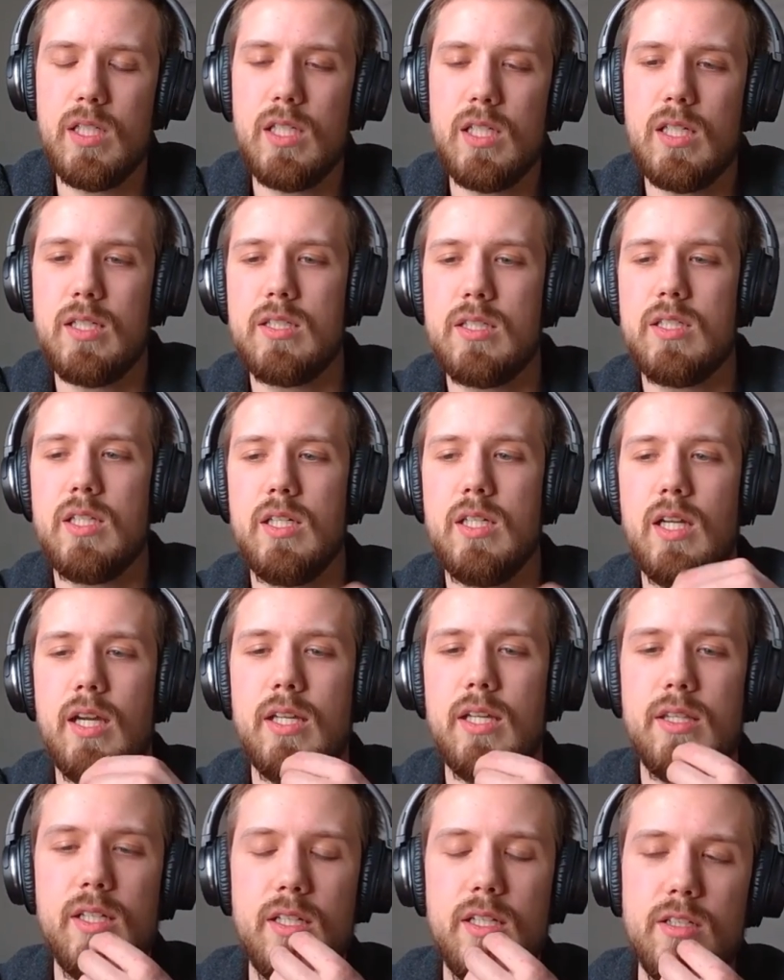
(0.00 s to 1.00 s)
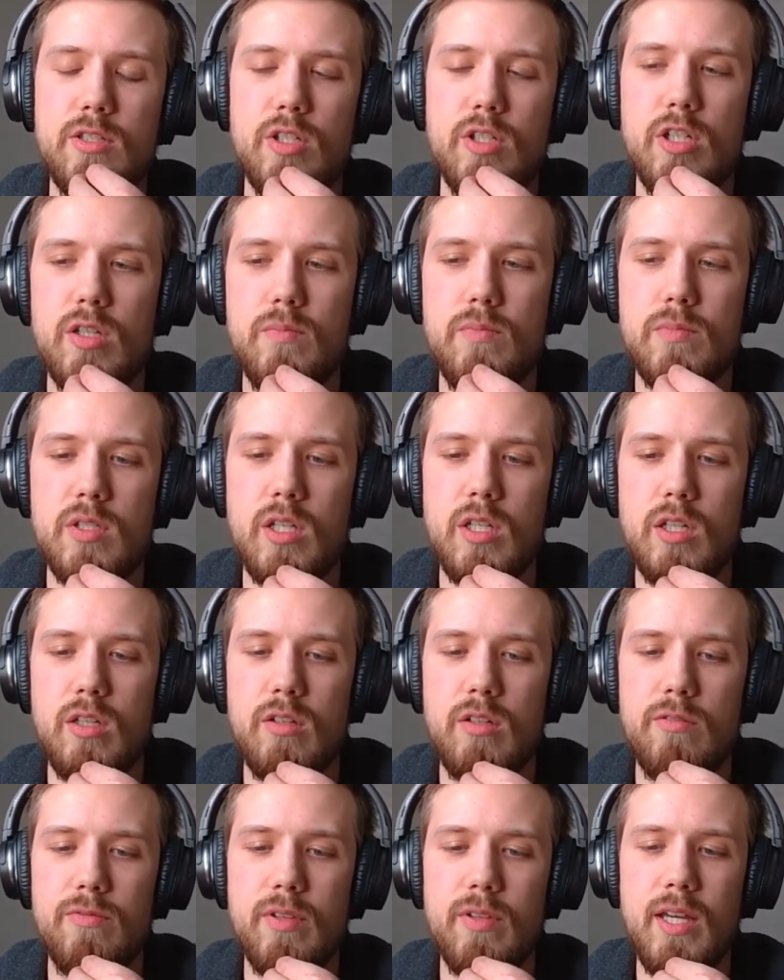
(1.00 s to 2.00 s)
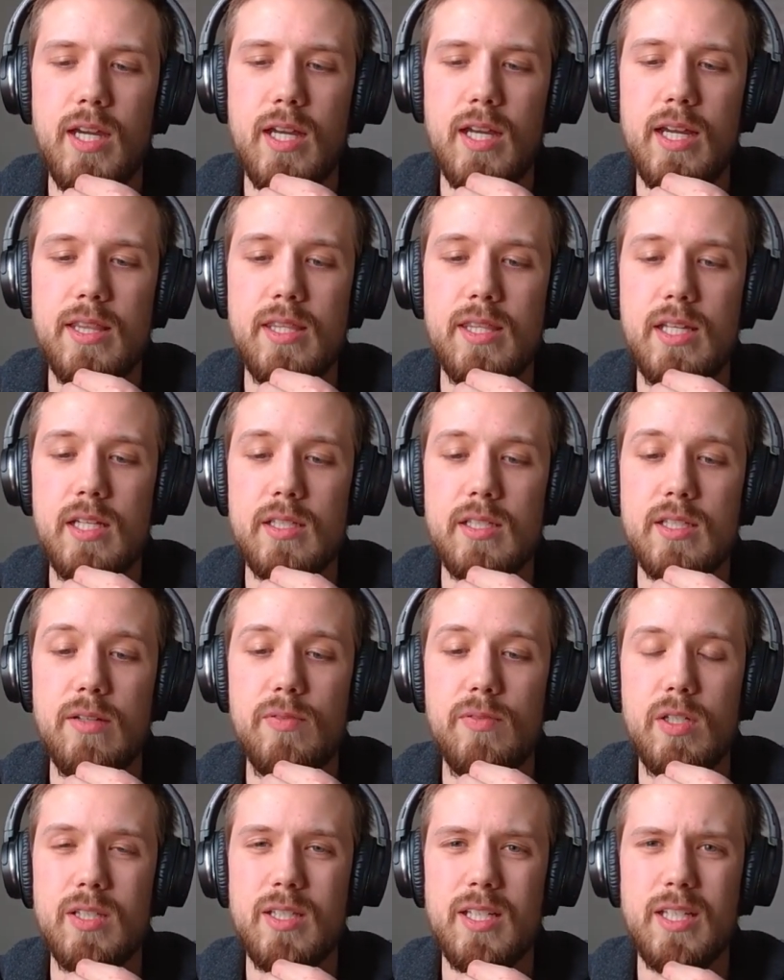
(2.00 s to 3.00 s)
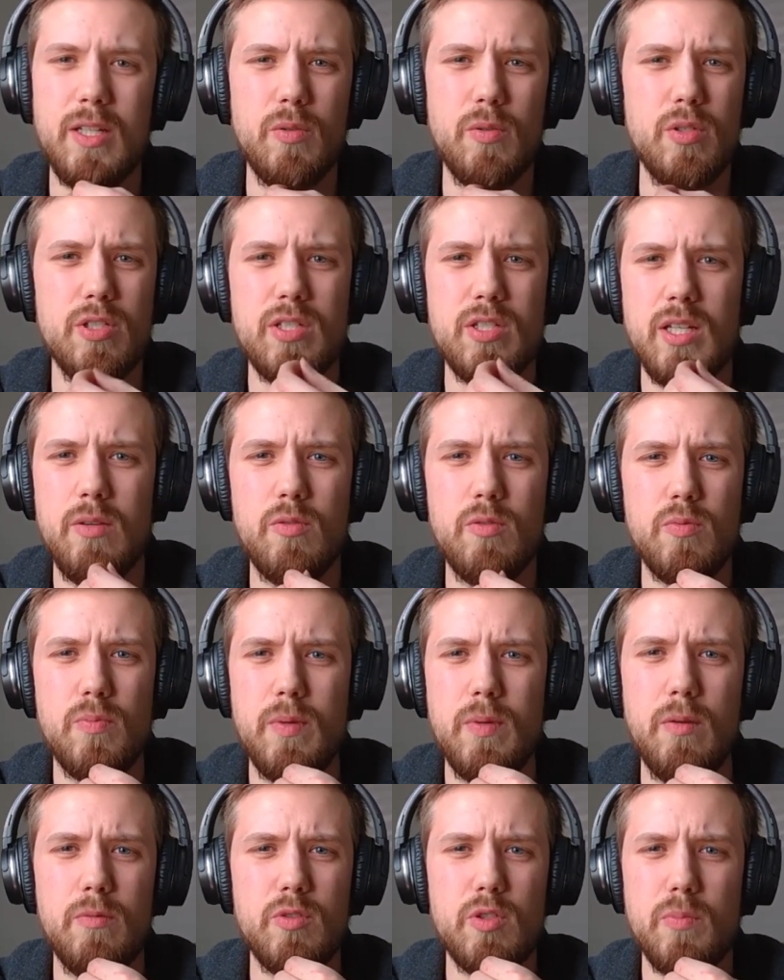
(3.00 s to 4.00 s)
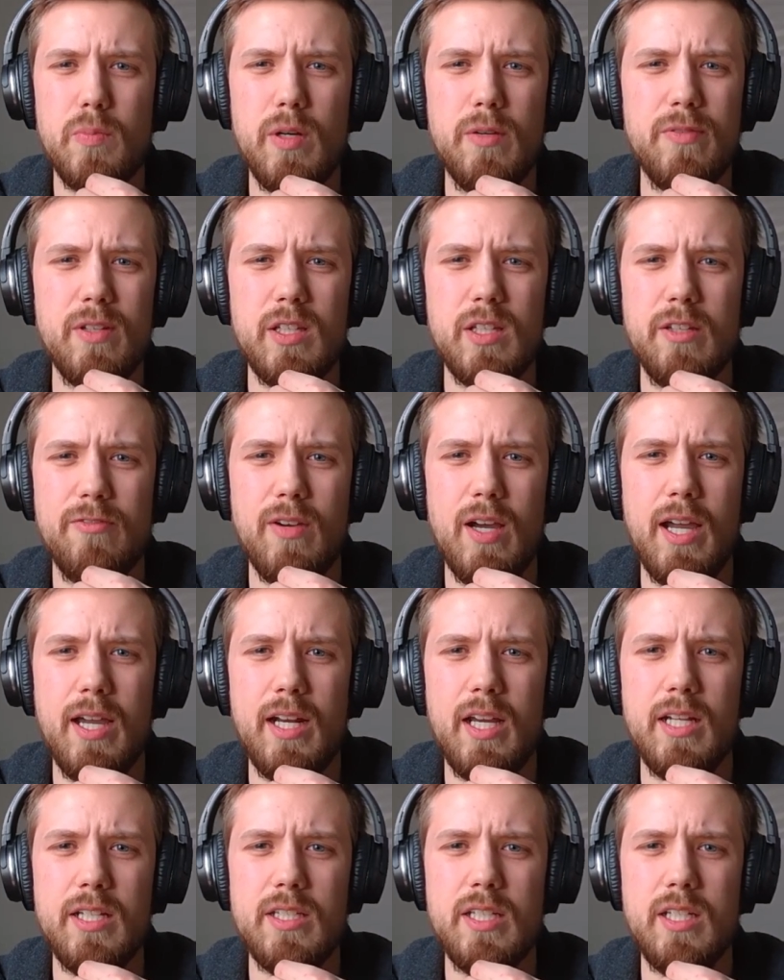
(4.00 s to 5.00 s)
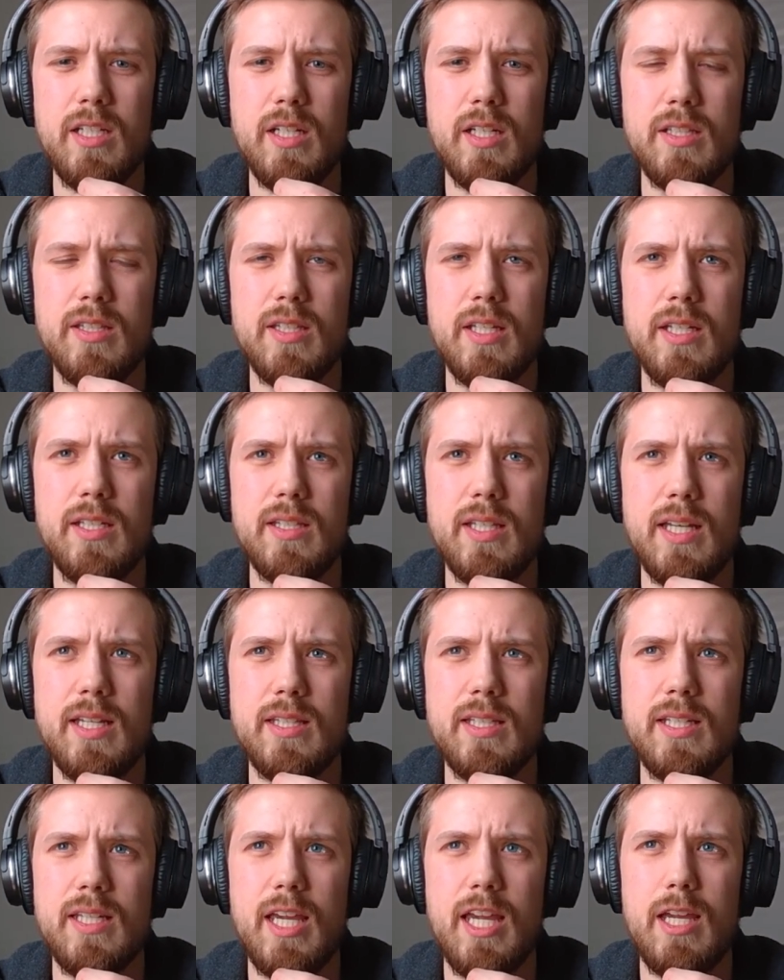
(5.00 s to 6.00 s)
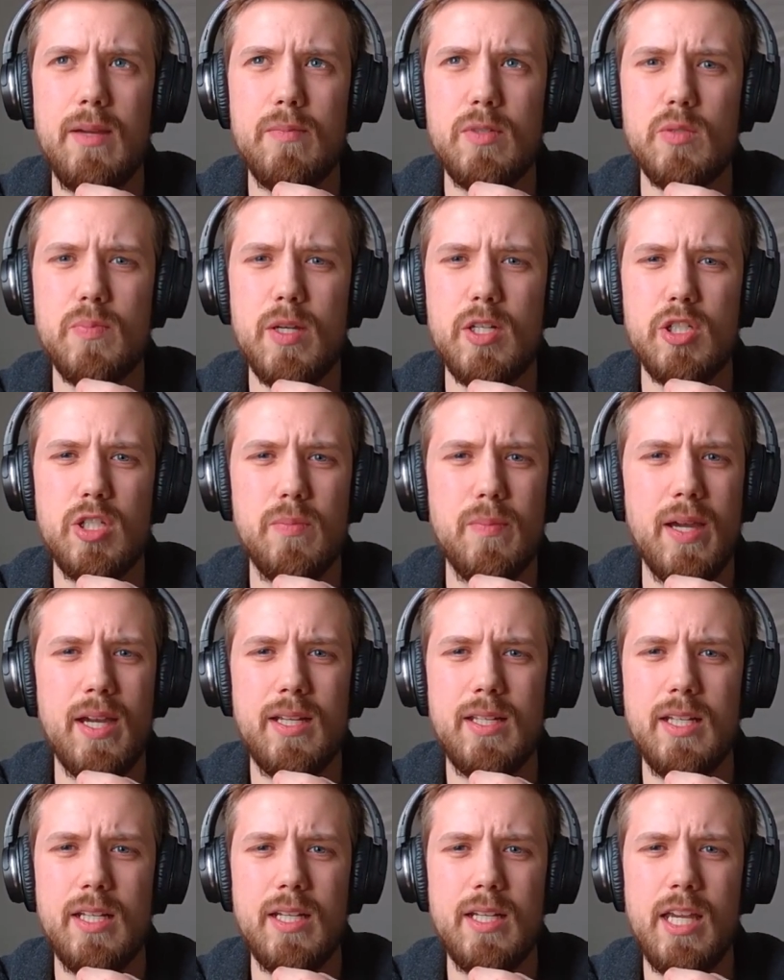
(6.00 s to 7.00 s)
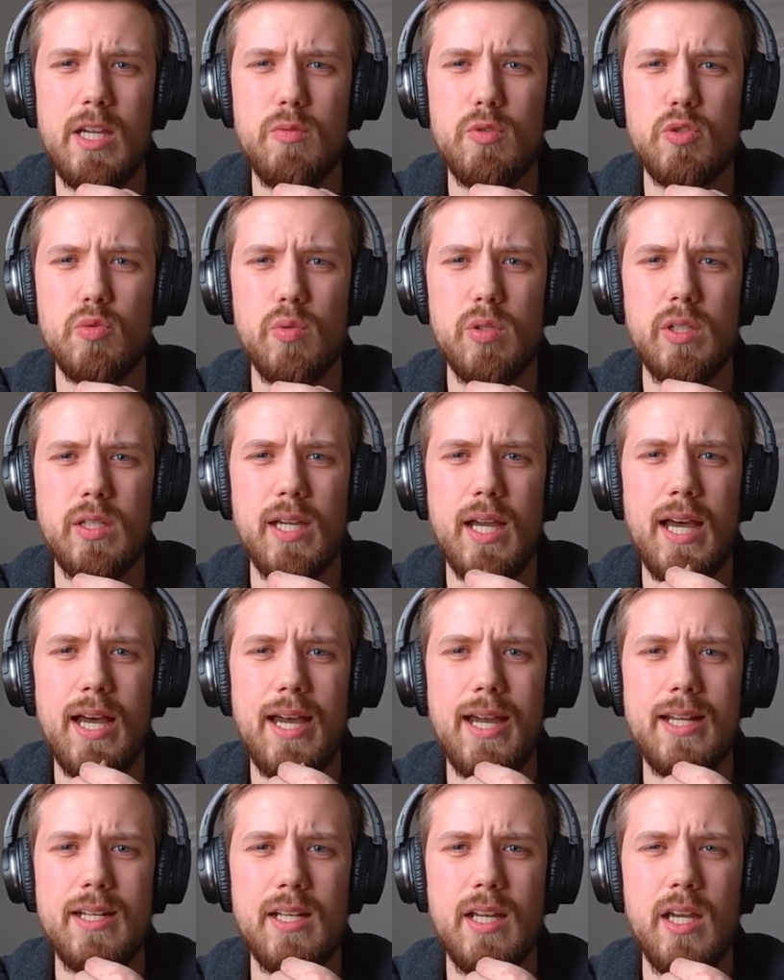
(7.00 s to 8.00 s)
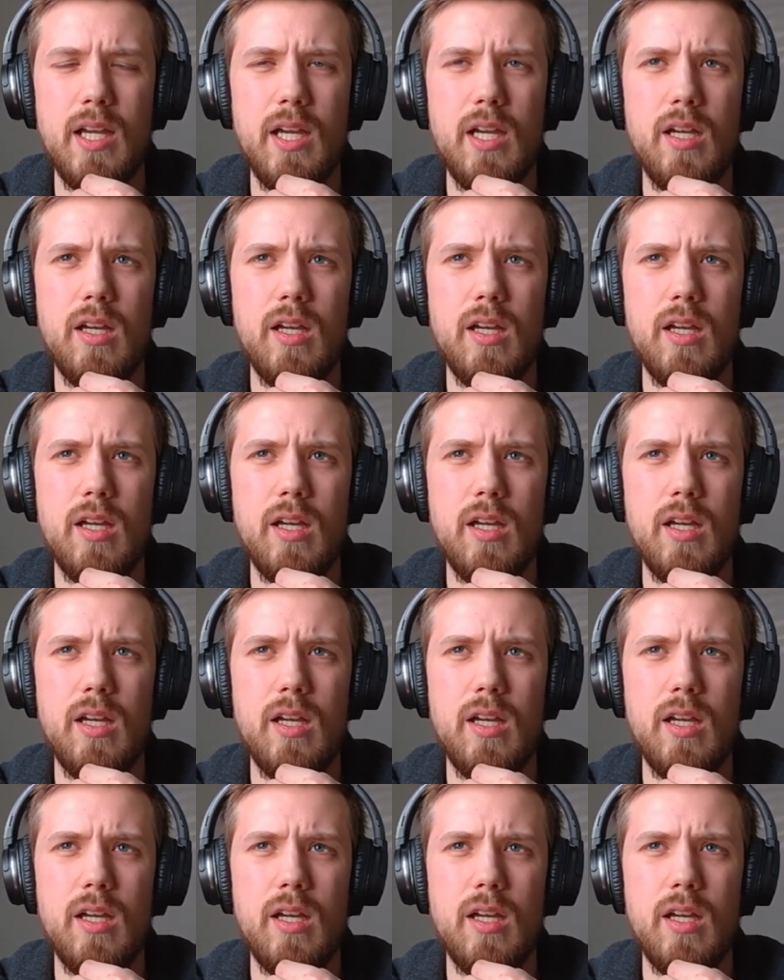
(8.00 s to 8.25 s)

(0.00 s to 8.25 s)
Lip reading: think in terms of that, definitely think it was a perfectly fine idea. I think that the game, especially back in the day, was really hot.